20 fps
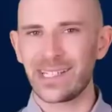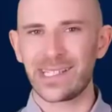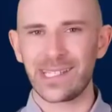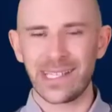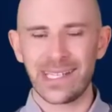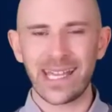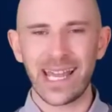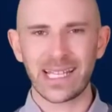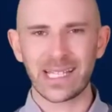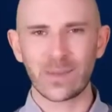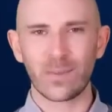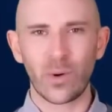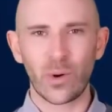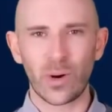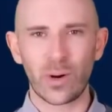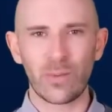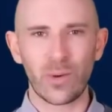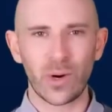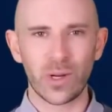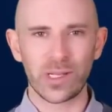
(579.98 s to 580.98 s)
You see, as
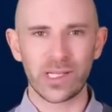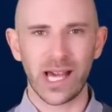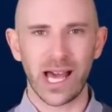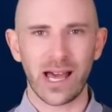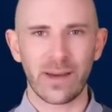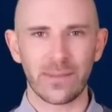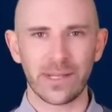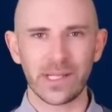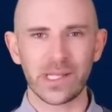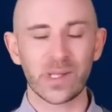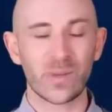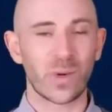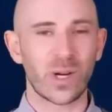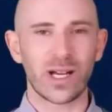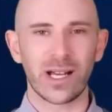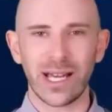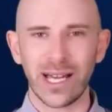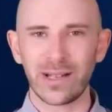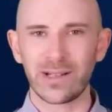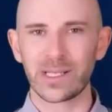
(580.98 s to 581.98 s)
more and more diamonds
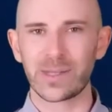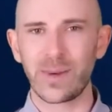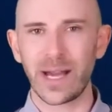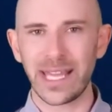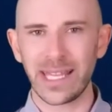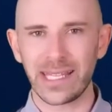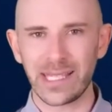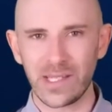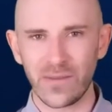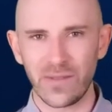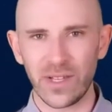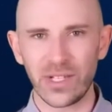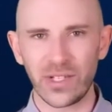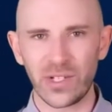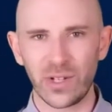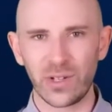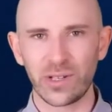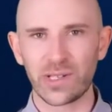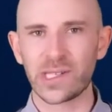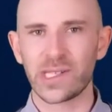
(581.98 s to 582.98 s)
were held by
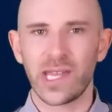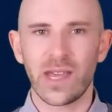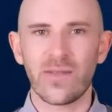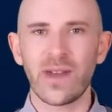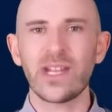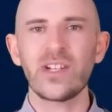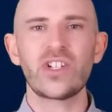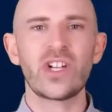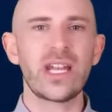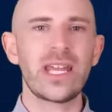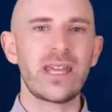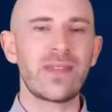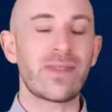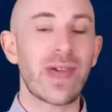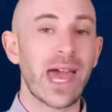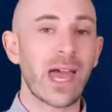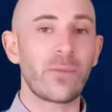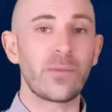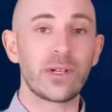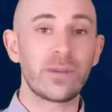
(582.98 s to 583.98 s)
individuals, eventually
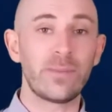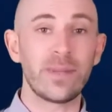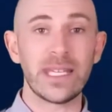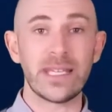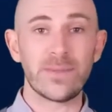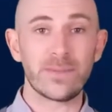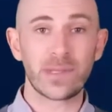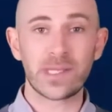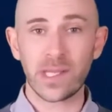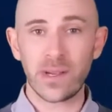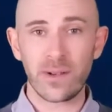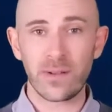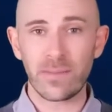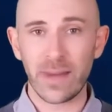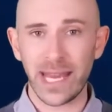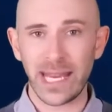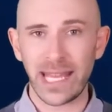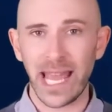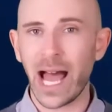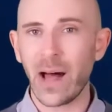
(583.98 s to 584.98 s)
there would be so
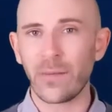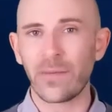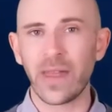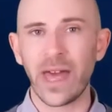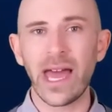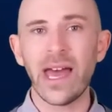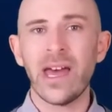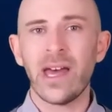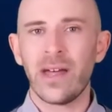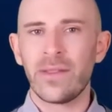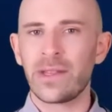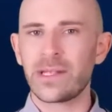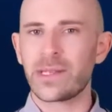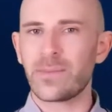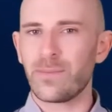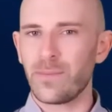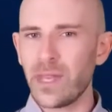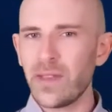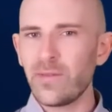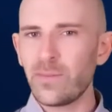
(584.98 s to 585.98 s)
many out there
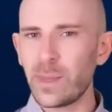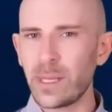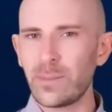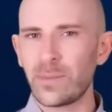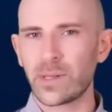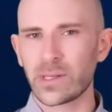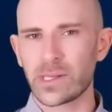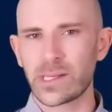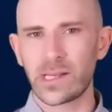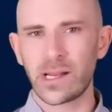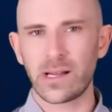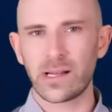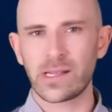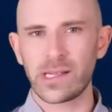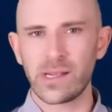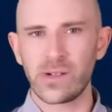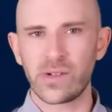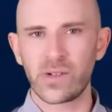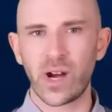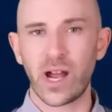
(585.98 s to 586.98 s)
that if people
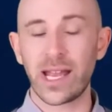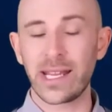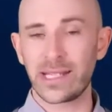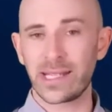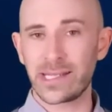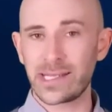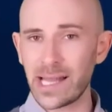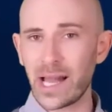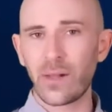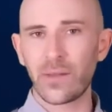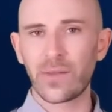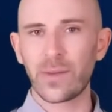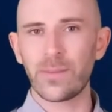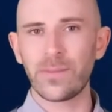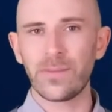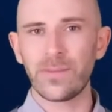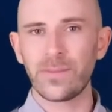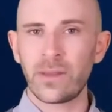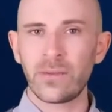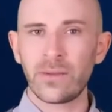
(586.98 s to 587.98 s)
started trying to sell
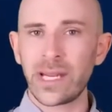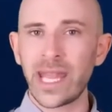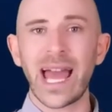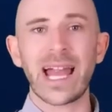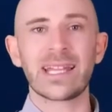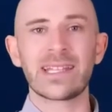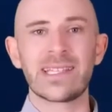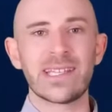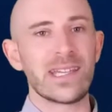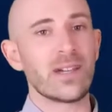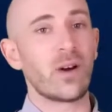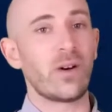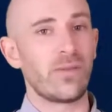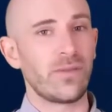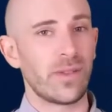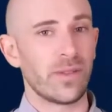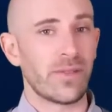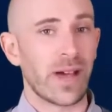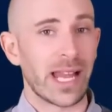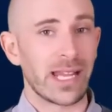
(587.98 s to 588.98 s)
them, the reality
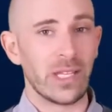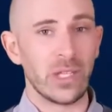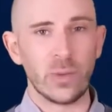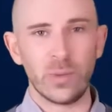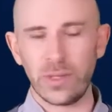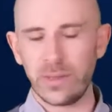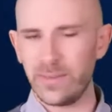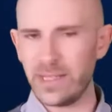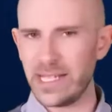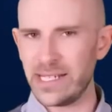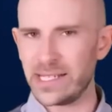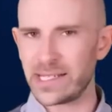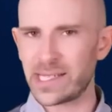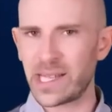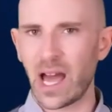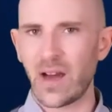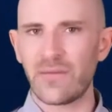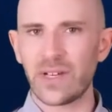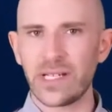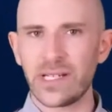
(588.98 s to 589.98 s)
of the value would be
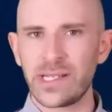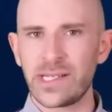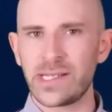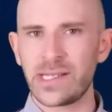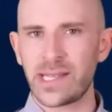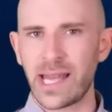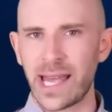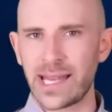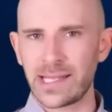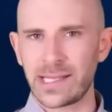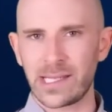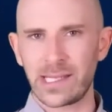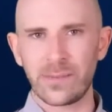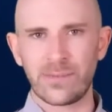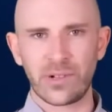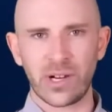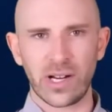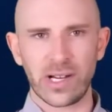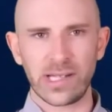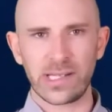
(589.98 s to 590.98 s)
discovered, and the
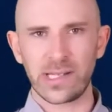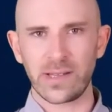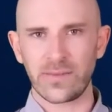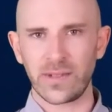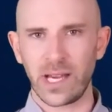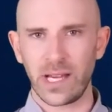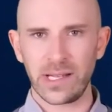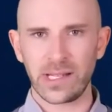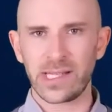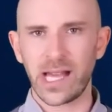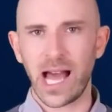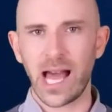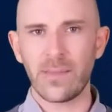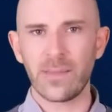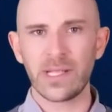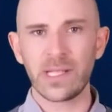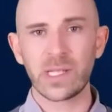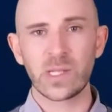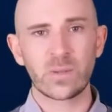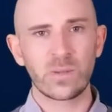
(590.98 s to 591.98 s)
price of cut
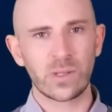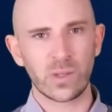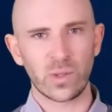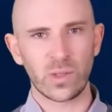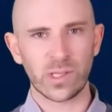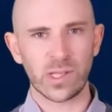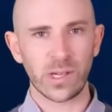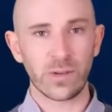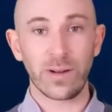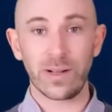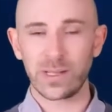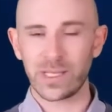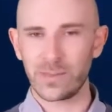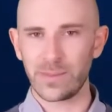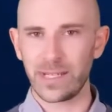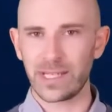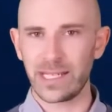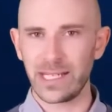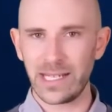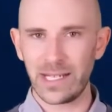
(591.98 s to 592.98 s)
diamonds would also
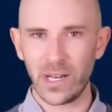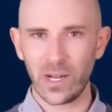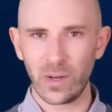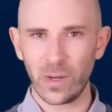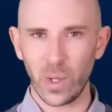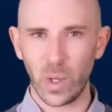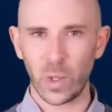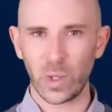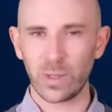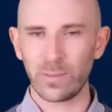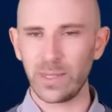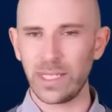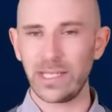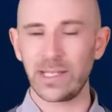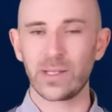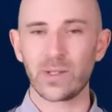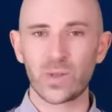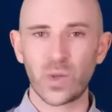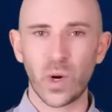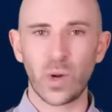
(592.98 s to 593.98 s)
ultimately no longer be
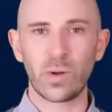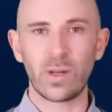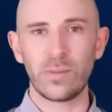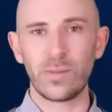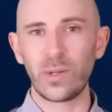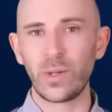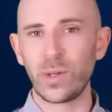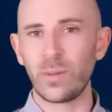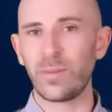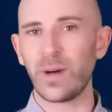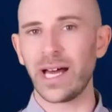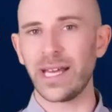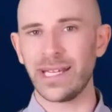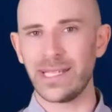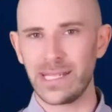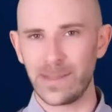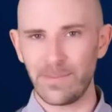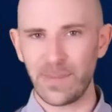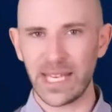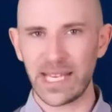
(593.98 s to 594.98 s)
controllable
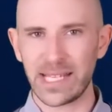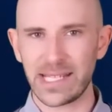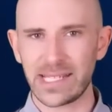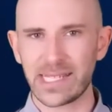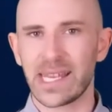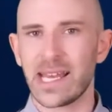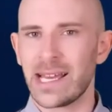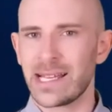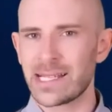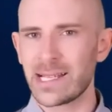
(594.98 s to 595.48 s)
by De Beers,